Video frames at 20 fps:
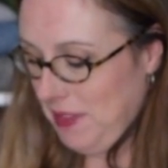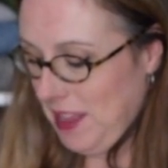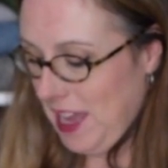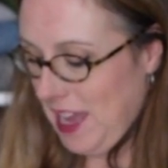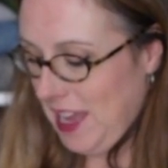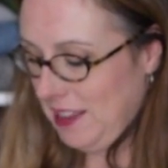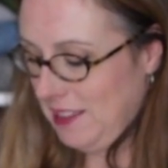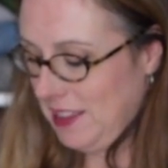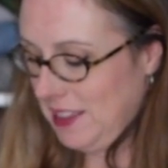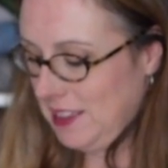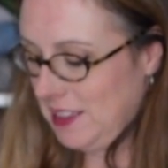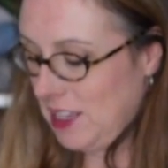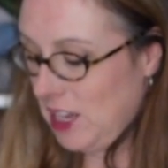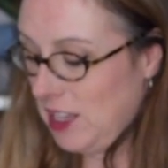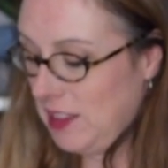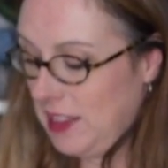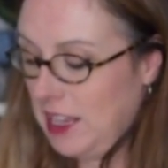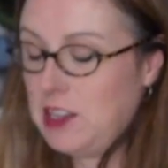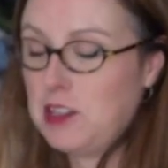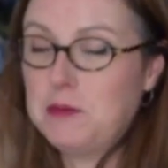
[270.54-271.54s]
I think
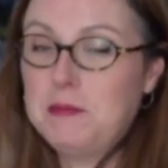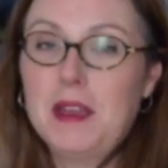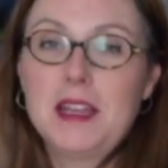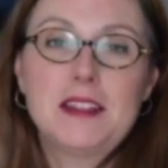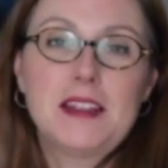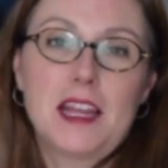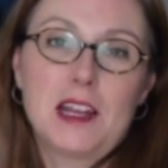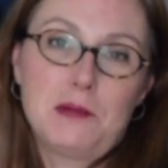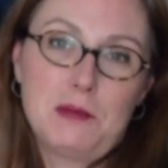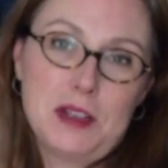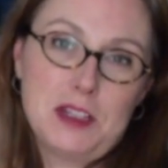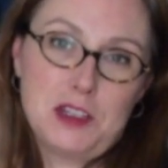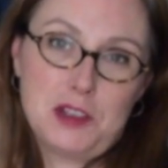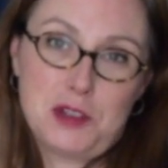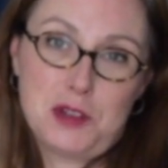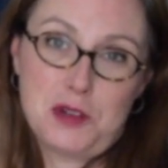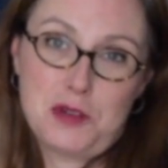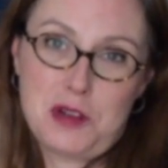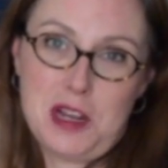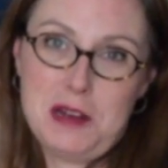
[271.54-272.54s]
they could make that a
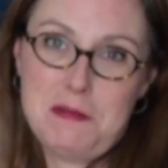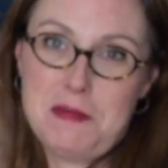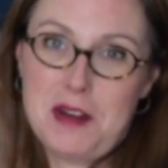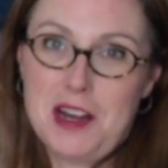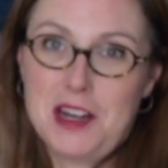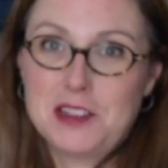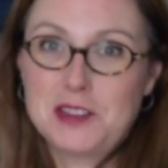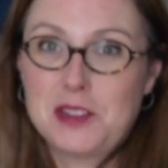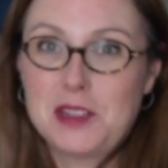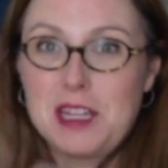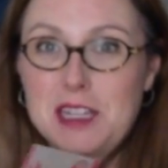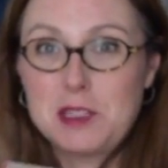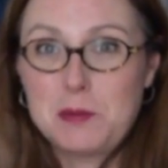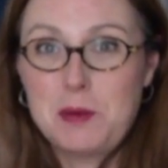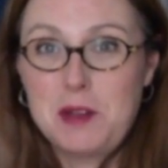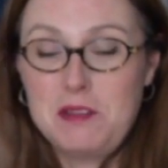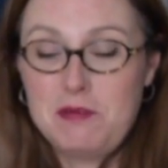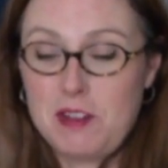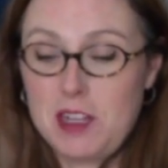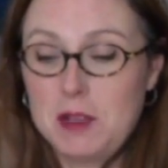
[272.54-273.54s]
registered trademark, so that's
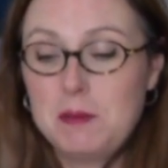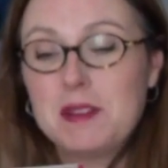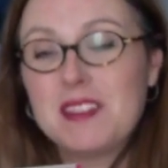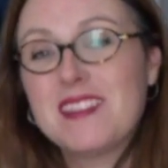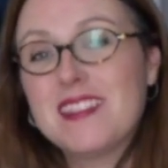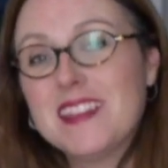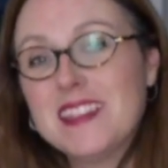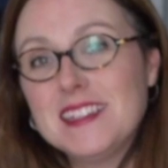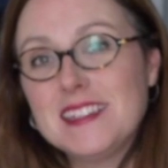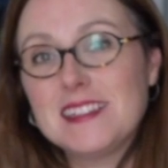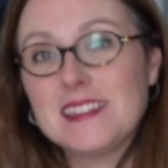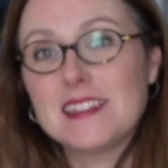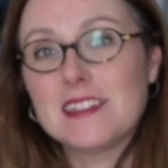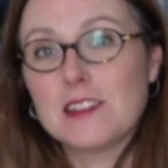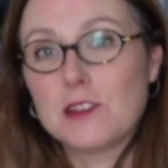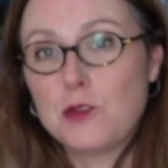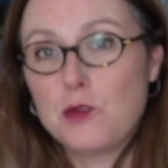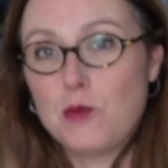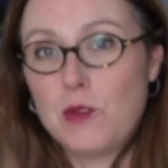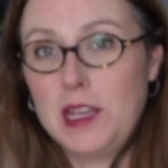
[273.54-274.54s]
pretty funny. But this is
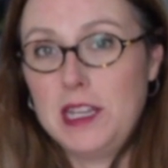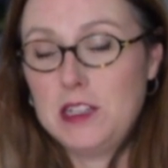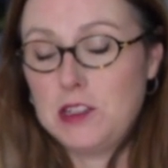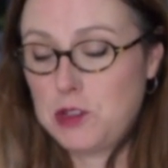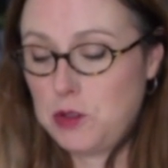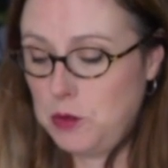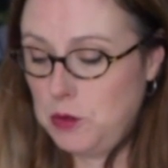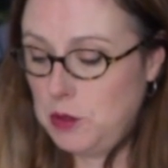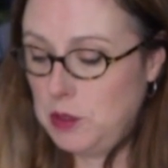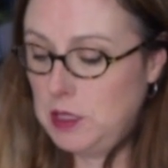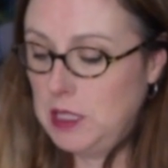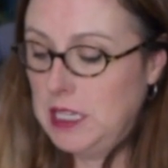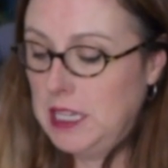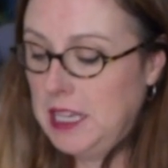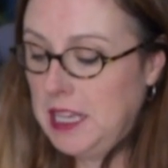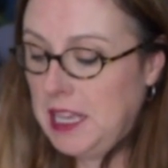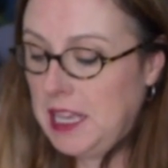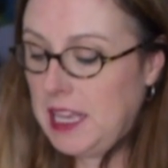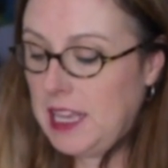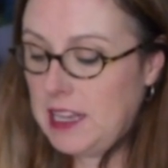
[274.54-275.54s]
a great tool.
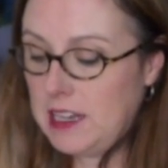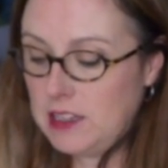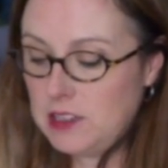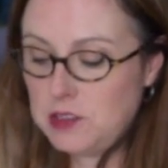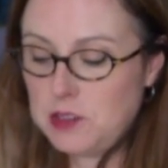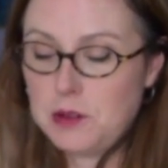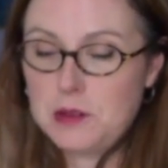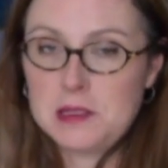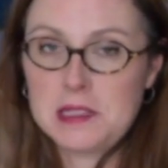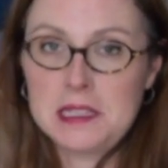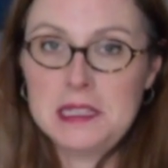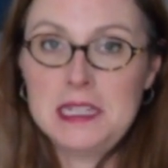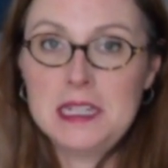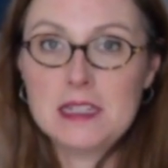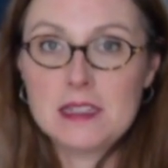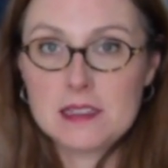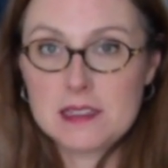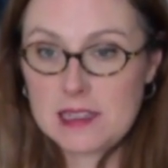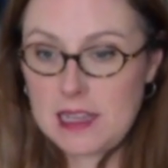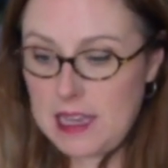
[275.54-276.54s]
It also is a
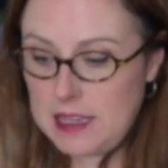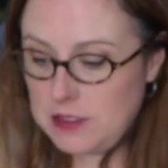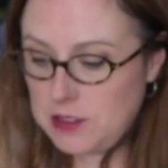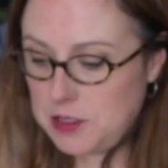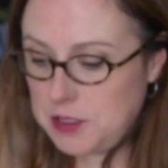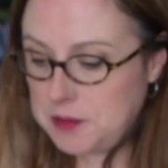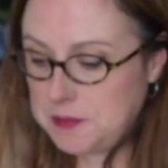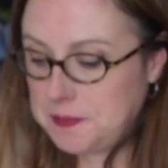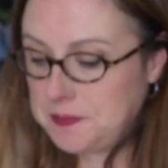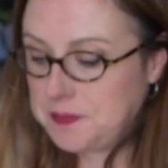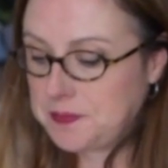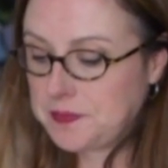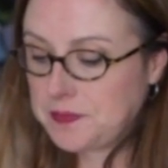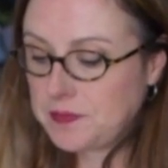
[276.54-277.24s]
needle sizer.